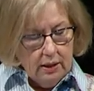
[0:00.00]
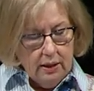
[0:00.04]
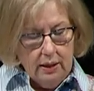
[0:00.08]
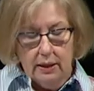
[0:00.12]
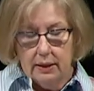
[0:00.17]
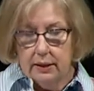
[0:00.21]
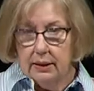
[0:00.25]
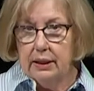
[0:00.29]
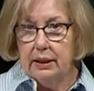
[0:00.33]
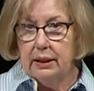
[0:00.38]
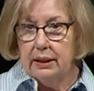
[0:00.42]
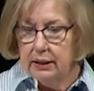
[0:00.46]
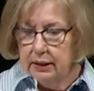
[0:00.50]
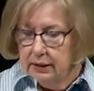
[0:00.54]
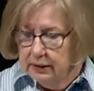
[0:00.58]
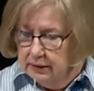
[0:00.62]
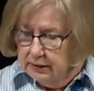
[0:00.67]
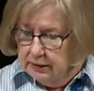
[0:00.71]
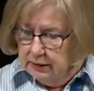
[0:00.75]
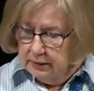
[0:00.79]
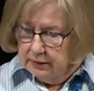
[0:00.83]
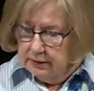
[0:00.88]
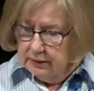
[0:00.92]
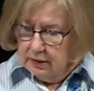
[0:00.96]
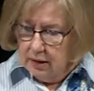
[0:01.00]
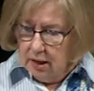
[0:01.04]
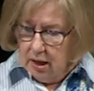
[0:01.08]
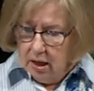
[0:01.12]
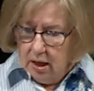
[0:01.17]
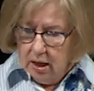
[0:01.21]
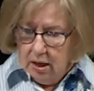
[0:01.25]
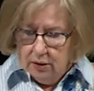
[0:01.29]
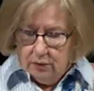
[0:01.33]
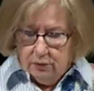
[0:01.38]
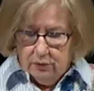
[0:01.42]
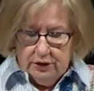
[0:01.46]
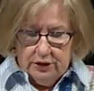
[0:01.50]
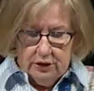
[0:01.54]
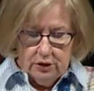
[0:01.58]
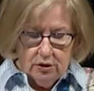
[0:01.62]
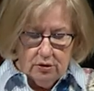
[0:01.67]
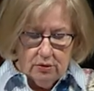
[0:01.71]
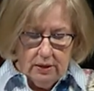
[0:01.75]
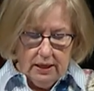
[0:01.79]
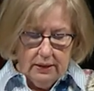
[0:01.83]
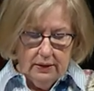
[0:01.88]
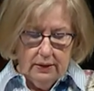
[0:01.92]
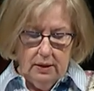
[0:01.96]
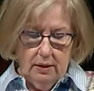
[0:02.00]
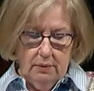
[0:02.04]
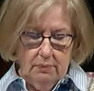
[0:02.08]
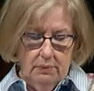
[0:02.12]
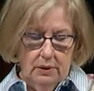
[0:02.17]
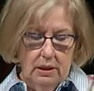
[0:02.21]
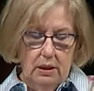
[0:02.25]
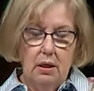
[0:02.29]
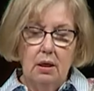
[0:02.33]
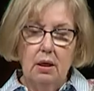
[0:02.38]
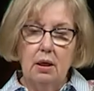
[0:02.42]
and he did not restrain them.